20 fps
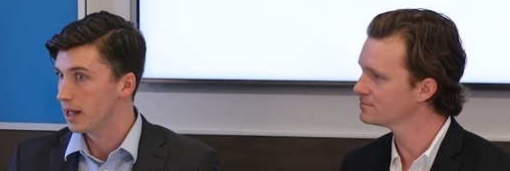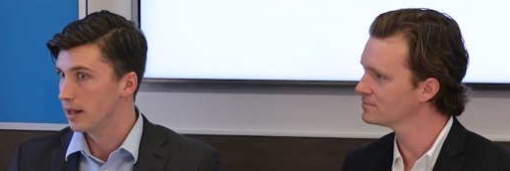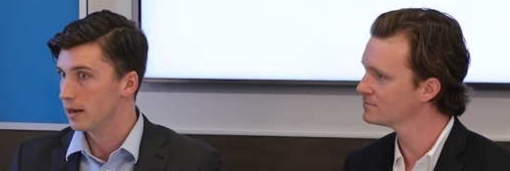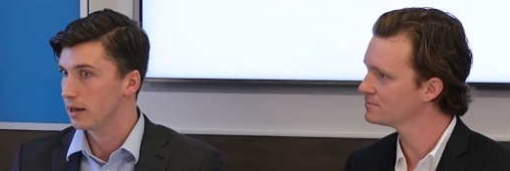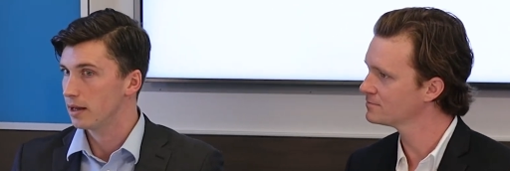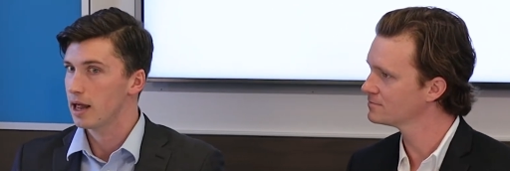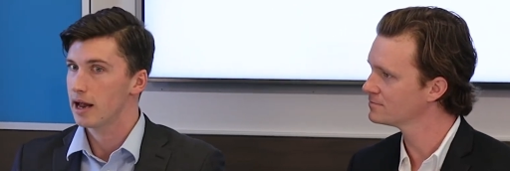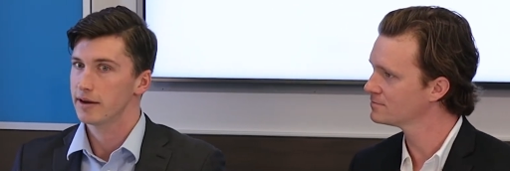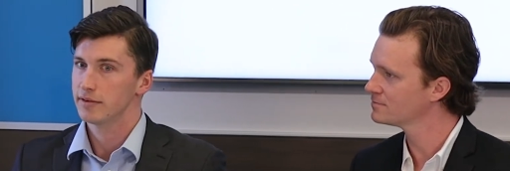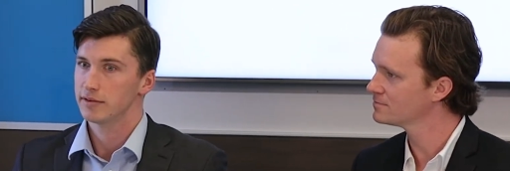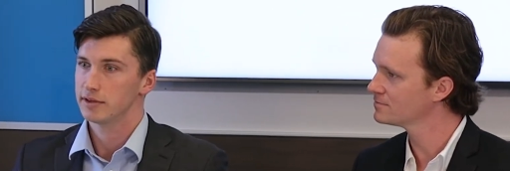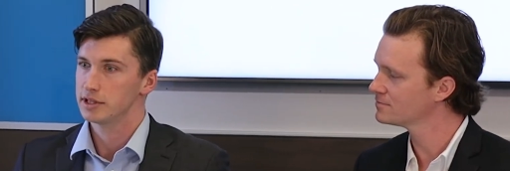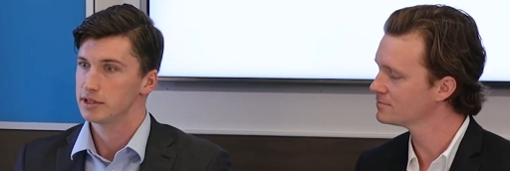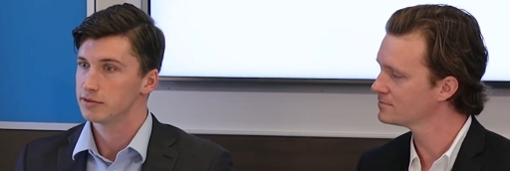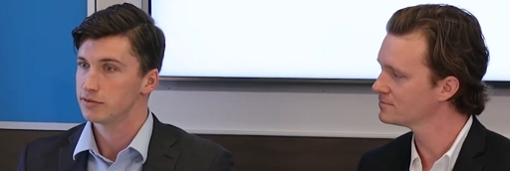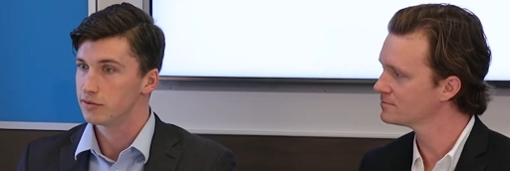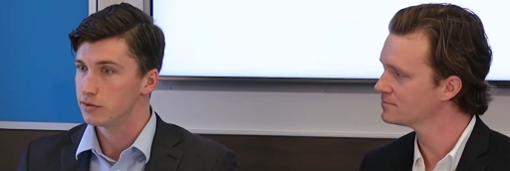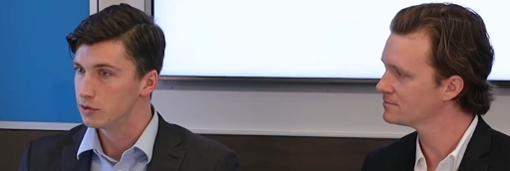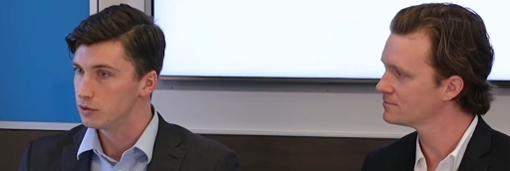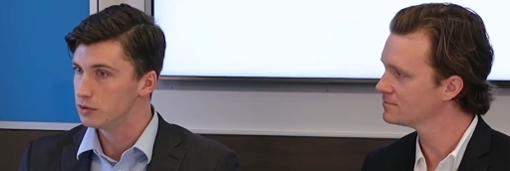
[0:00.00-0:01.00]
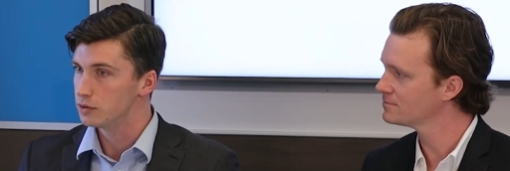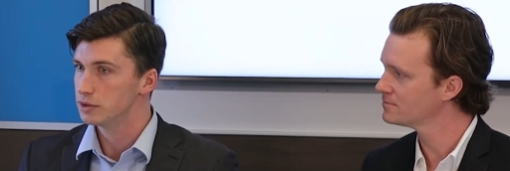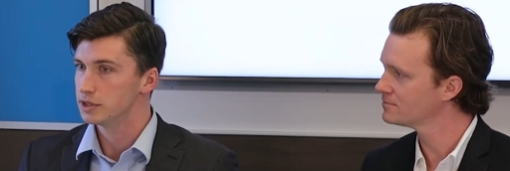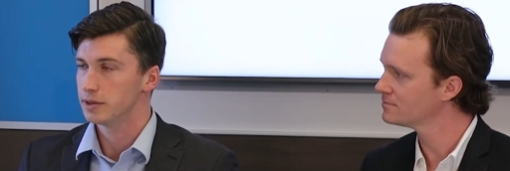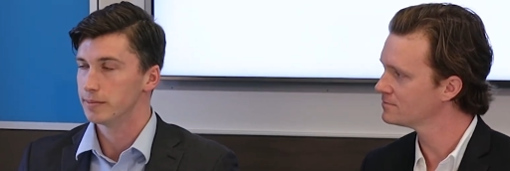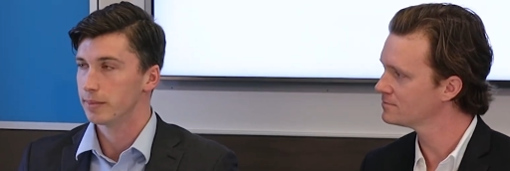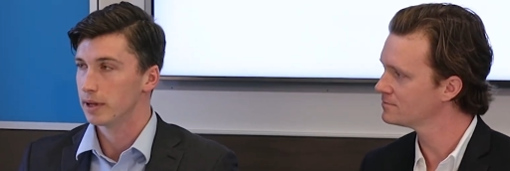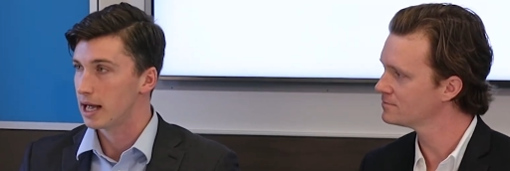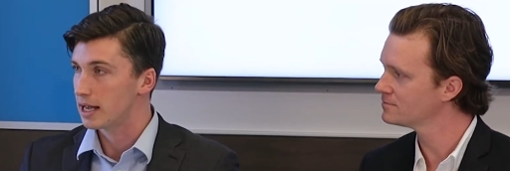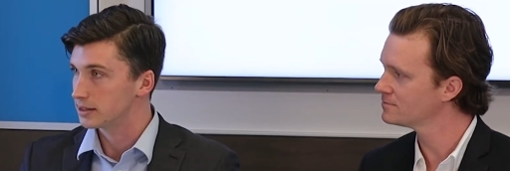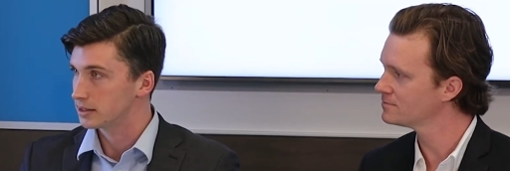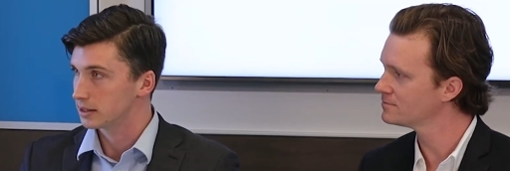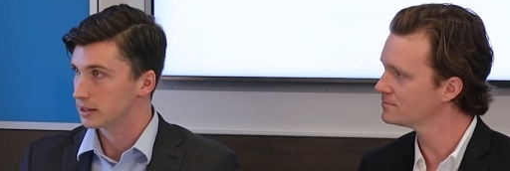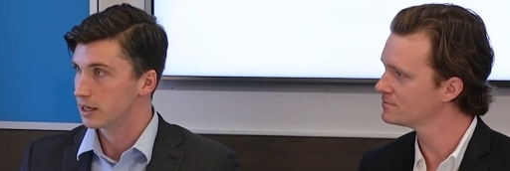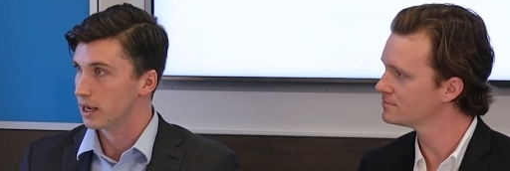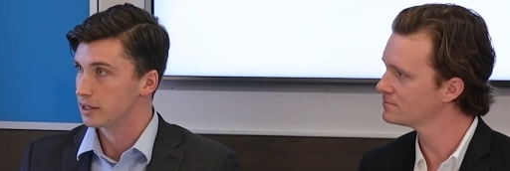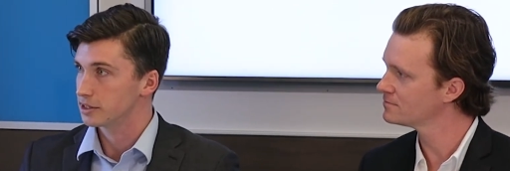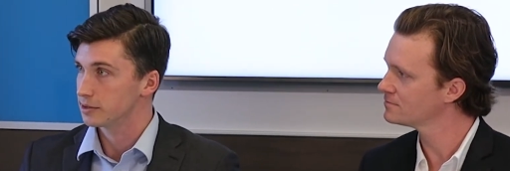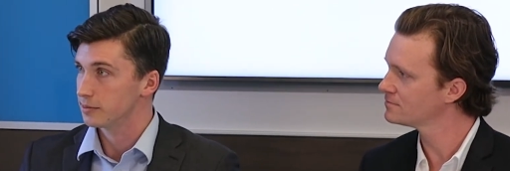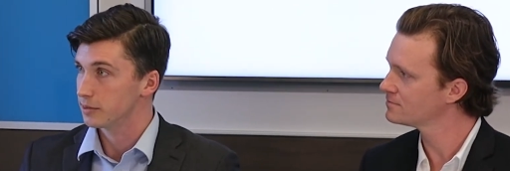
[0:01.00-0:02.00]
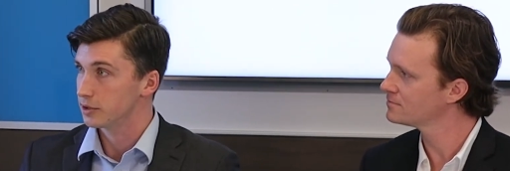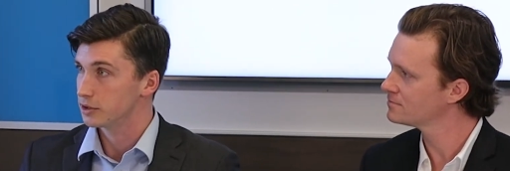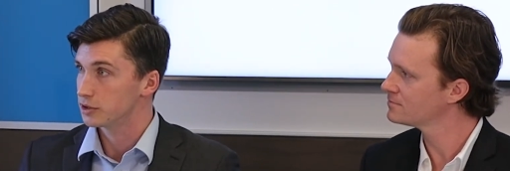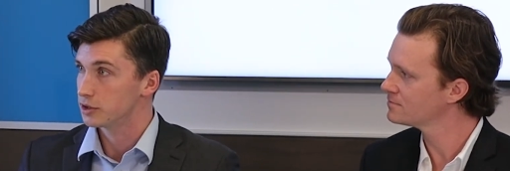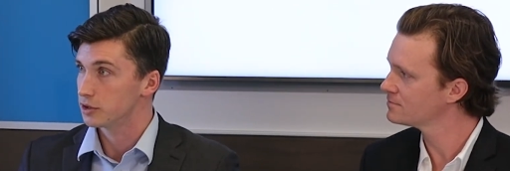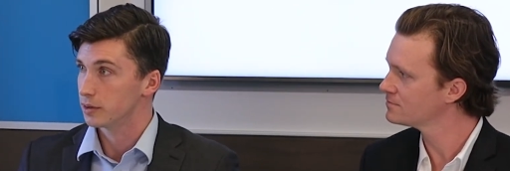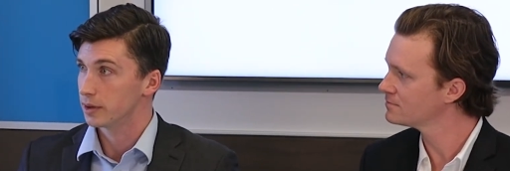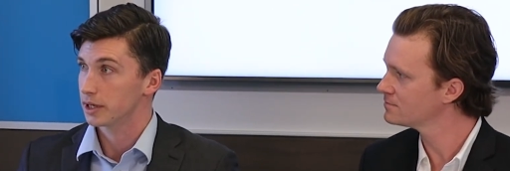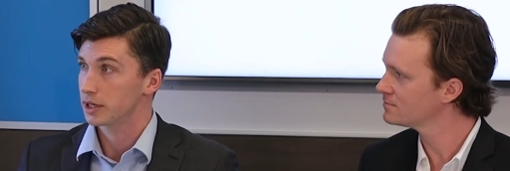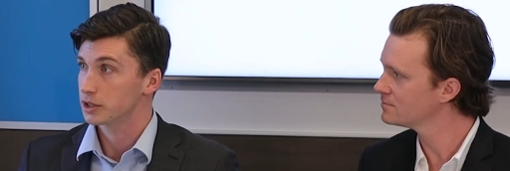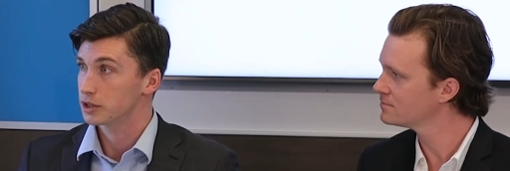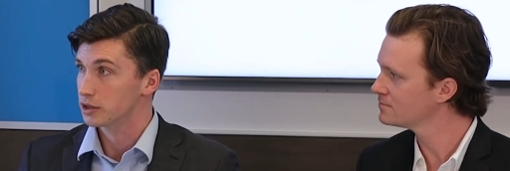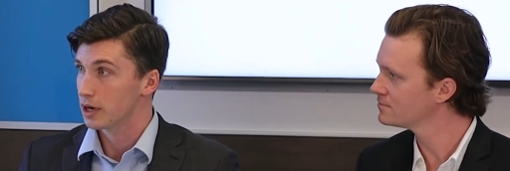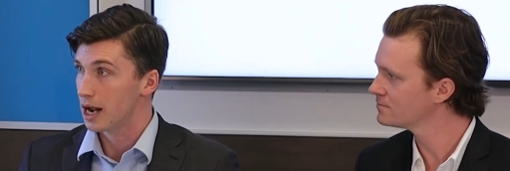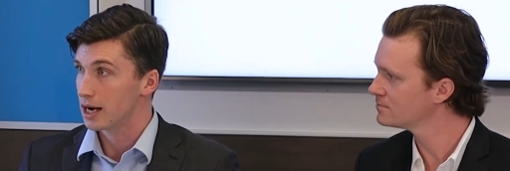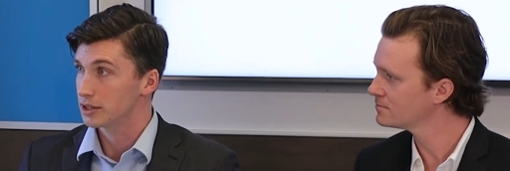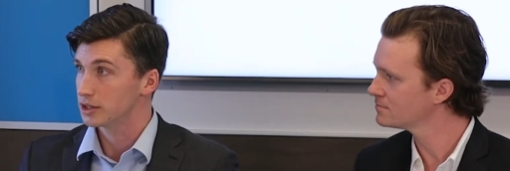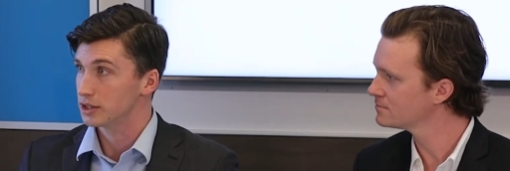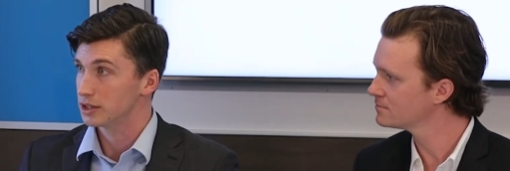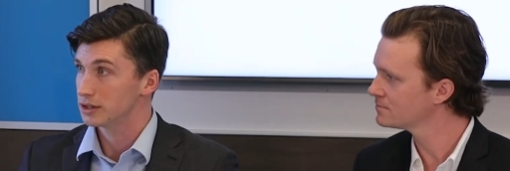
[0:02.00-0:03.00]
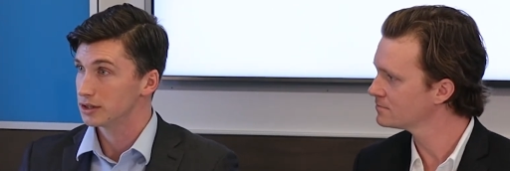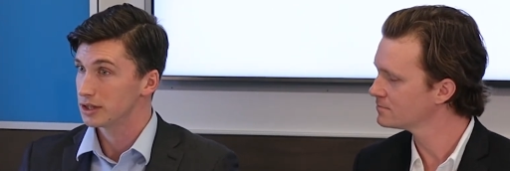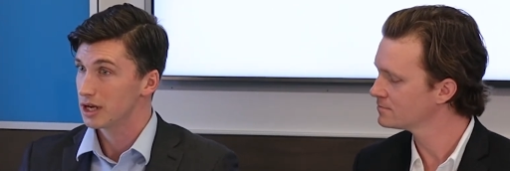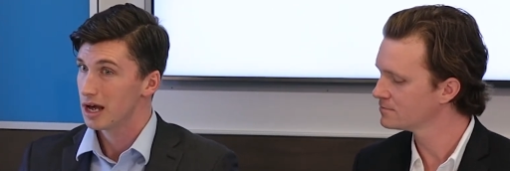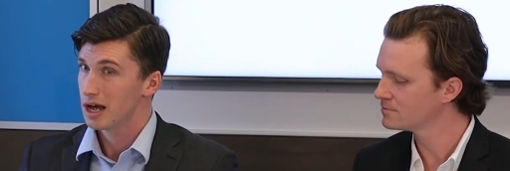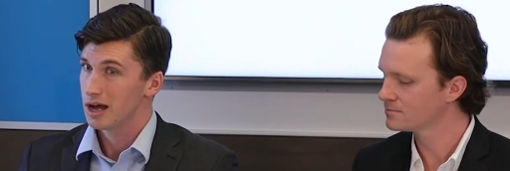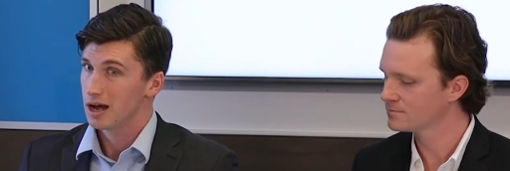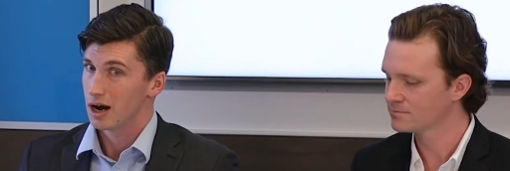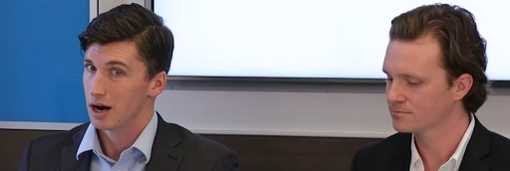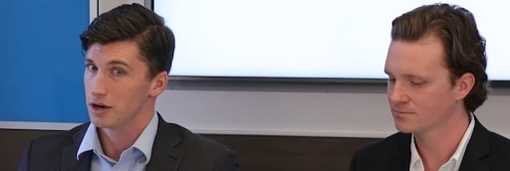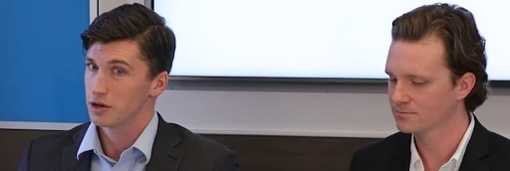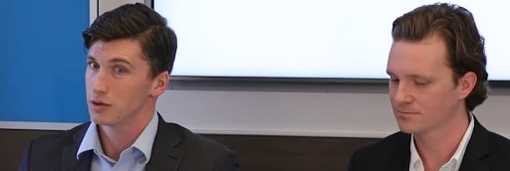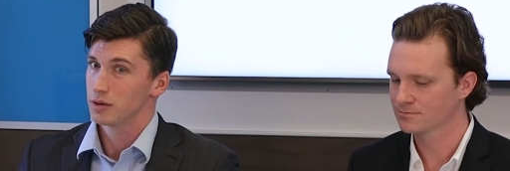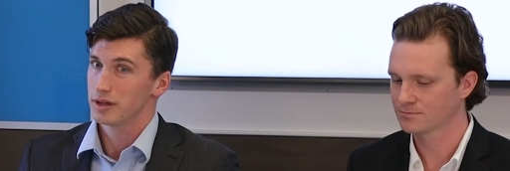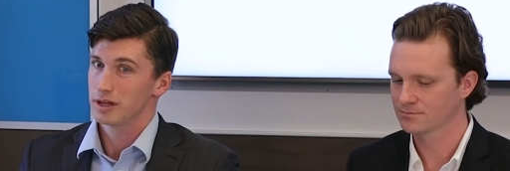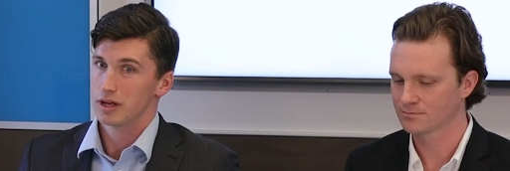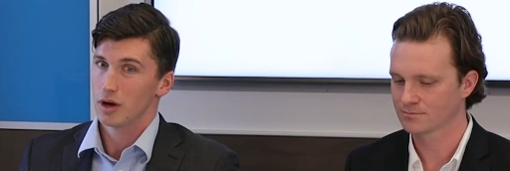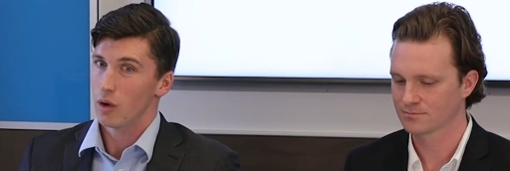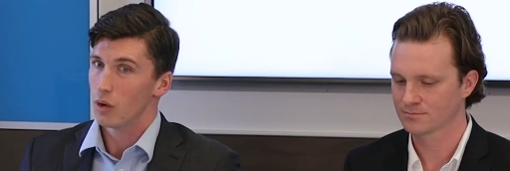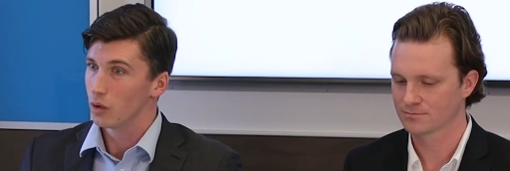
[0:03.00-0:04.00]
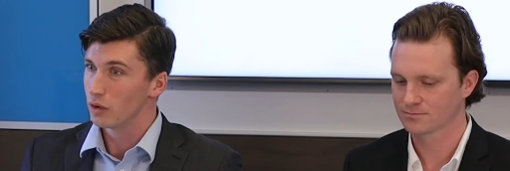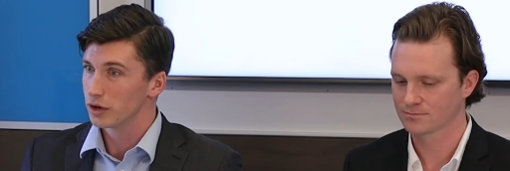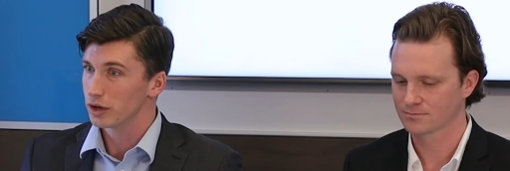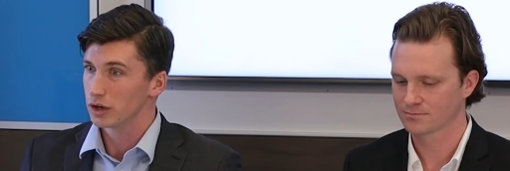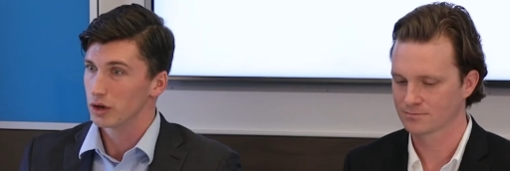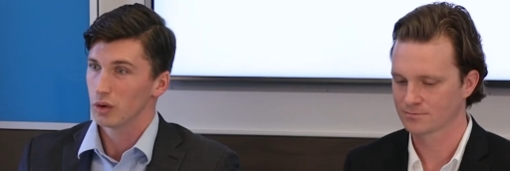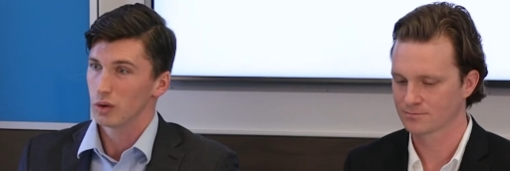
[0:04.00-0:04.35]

Speaker 1: And a lot of these foods and plastic customers doing extractions are doing the older,